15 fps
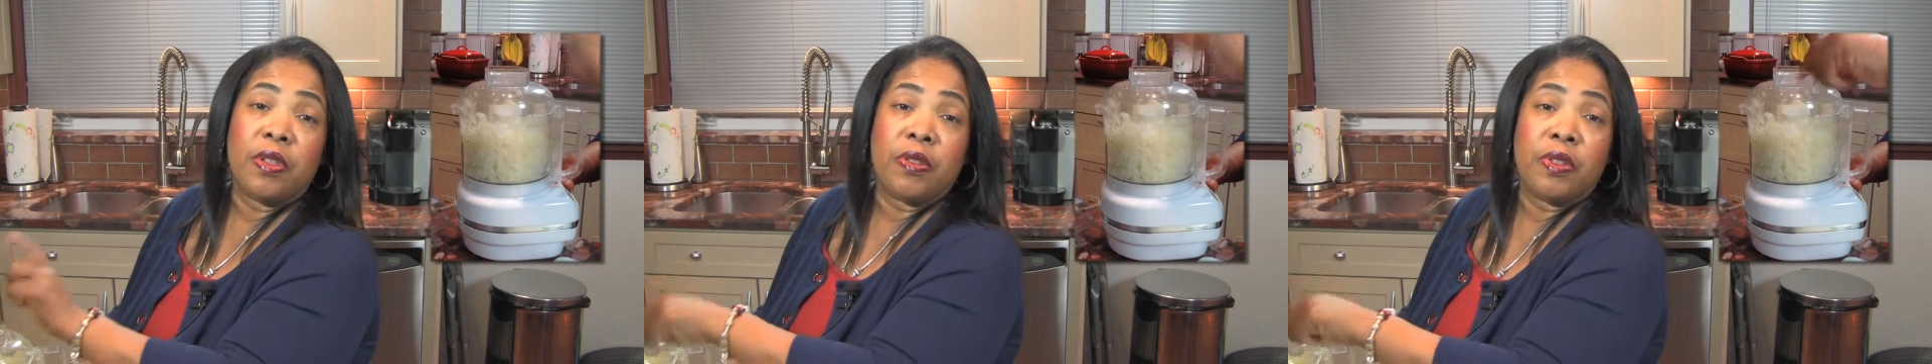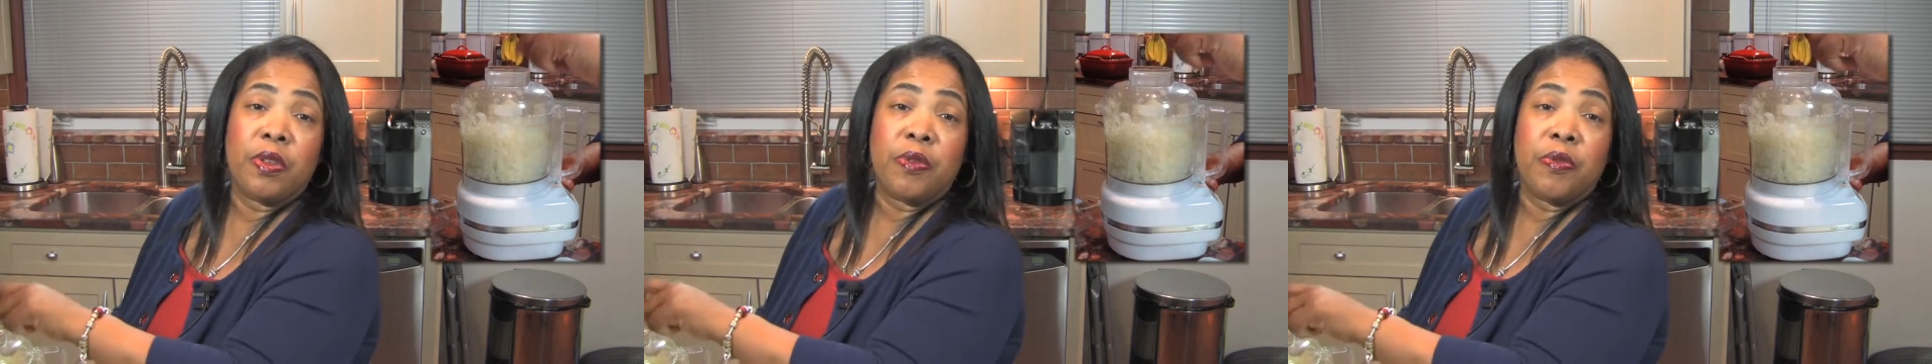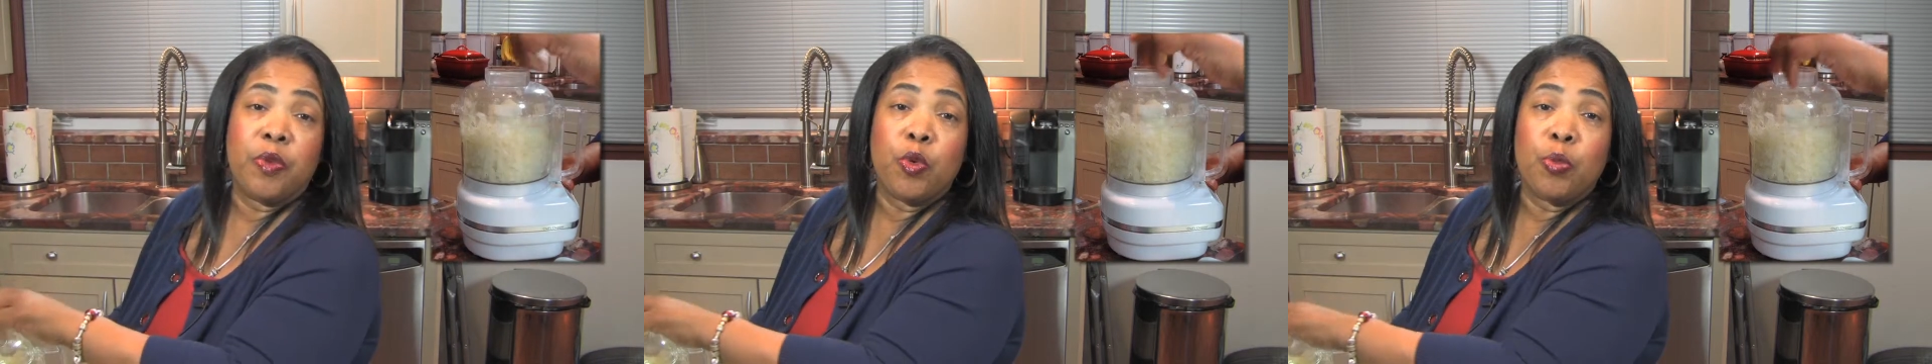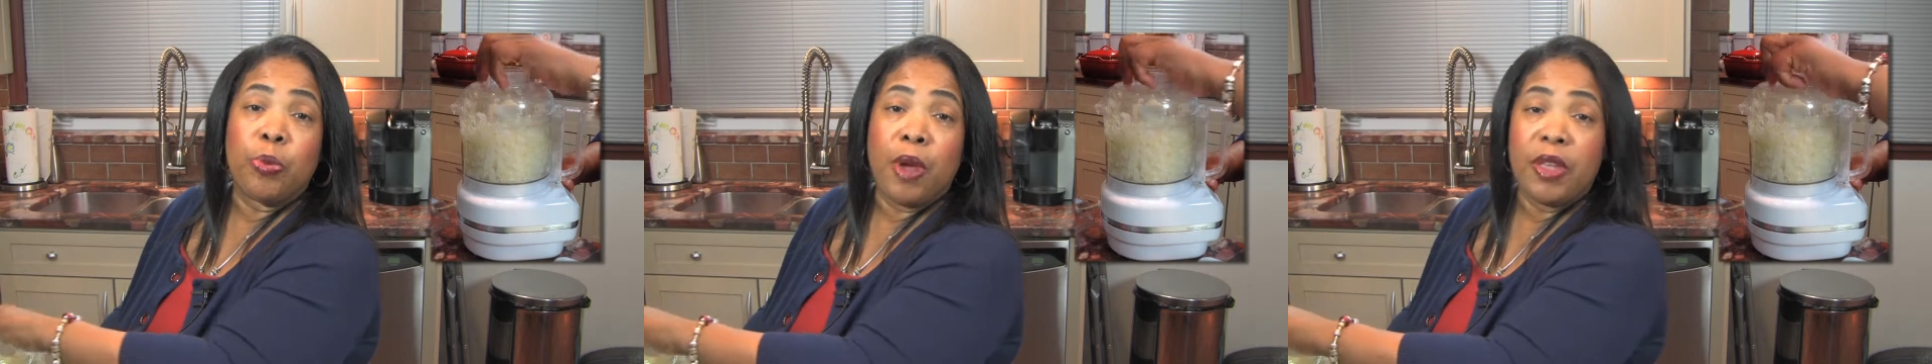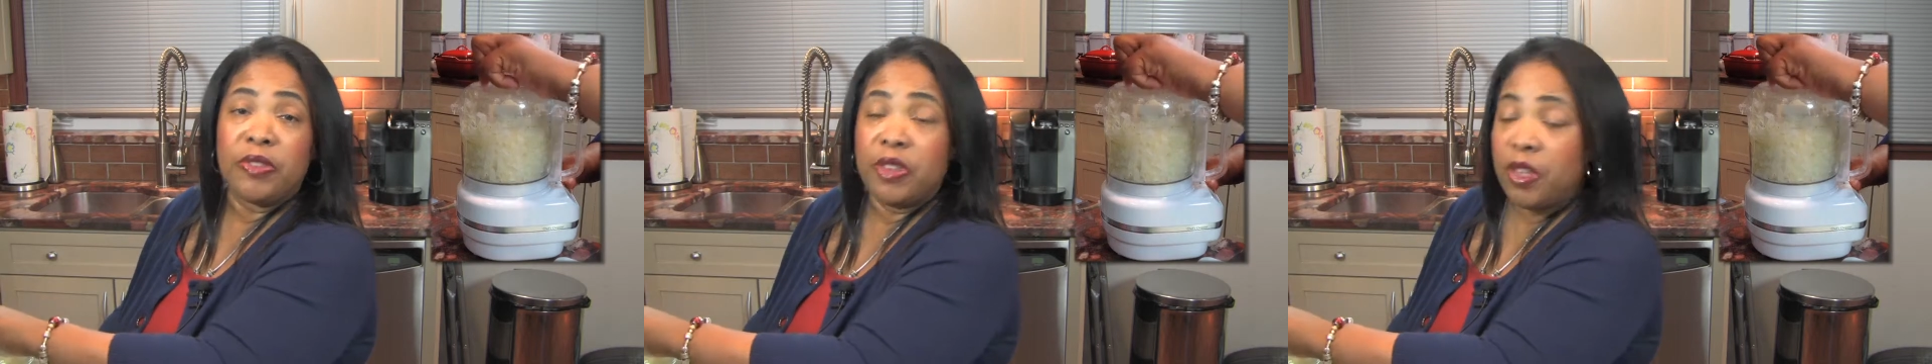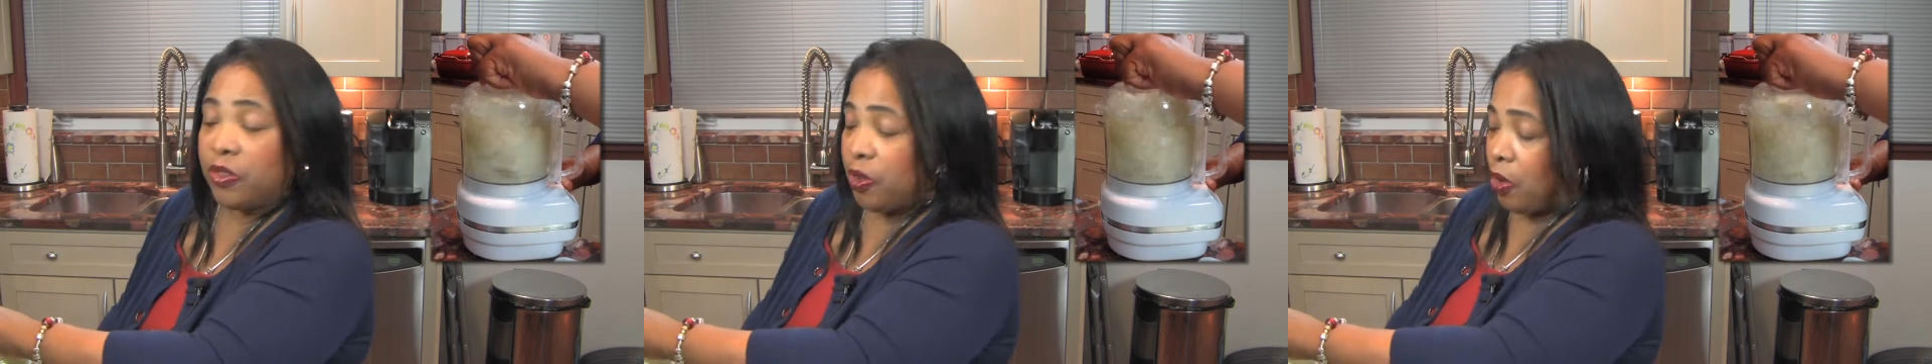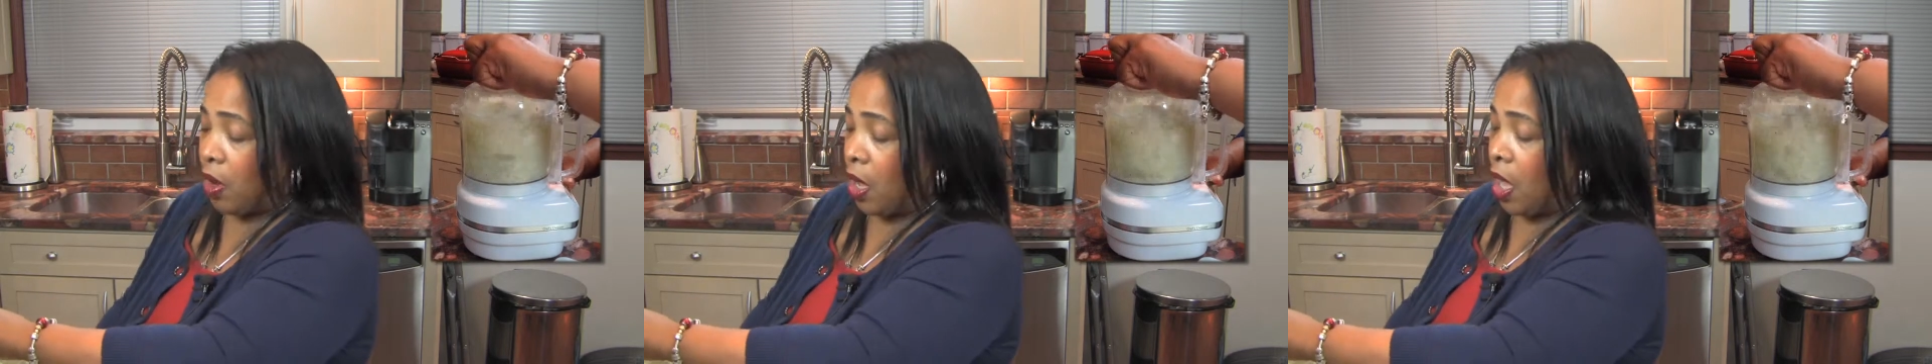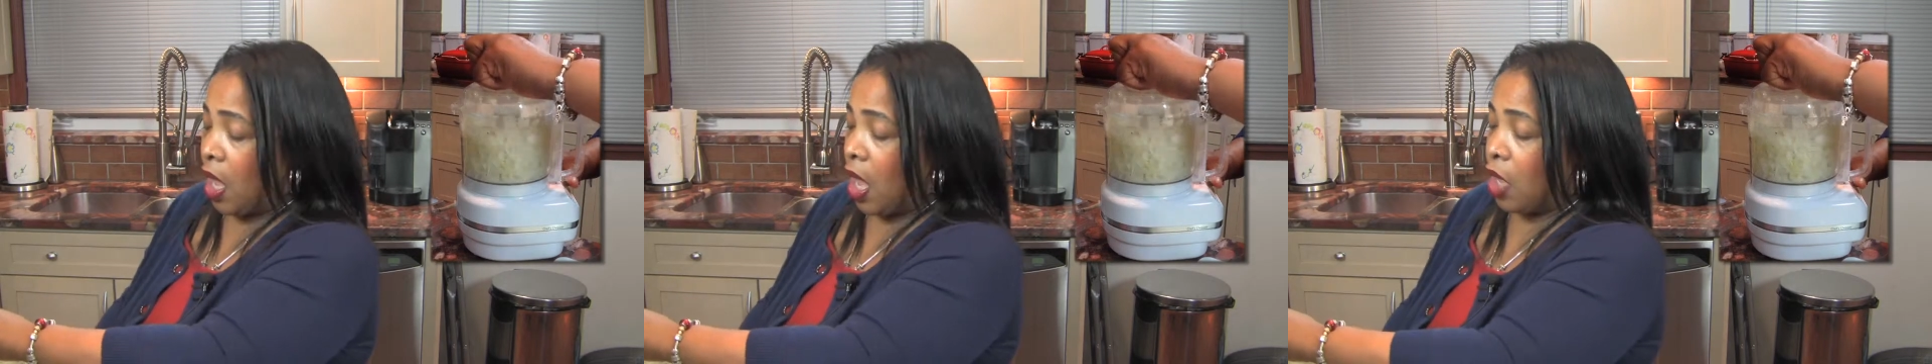the food processor,
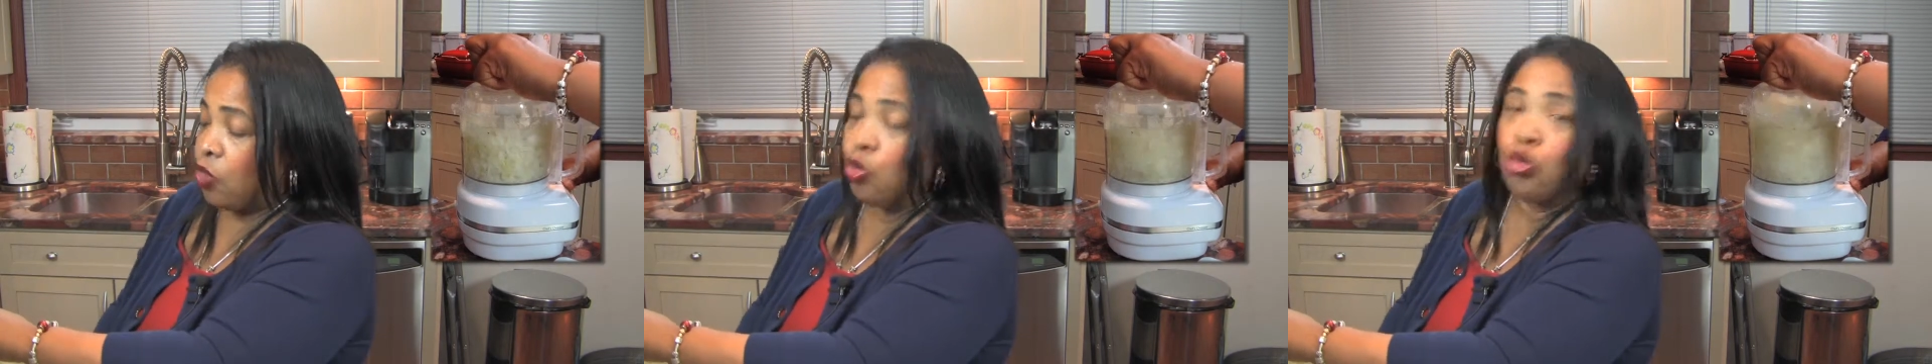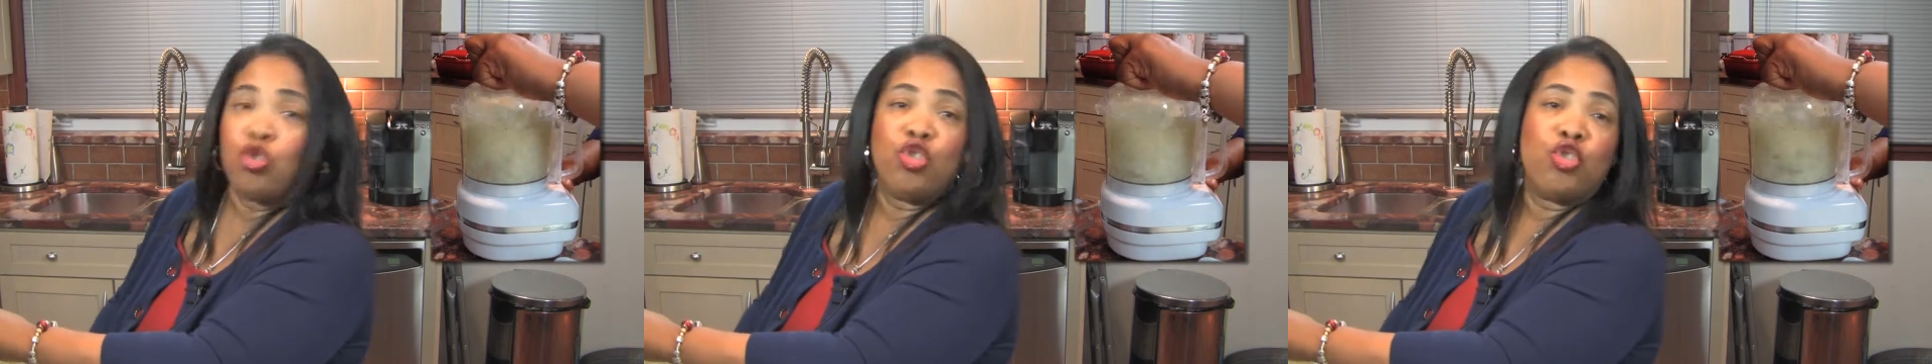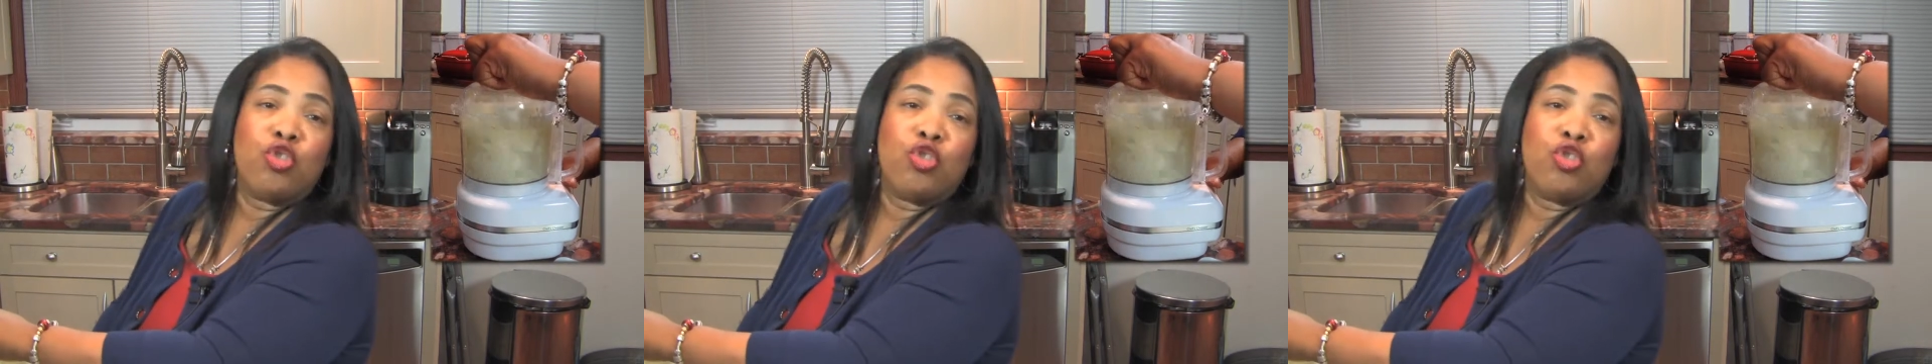I do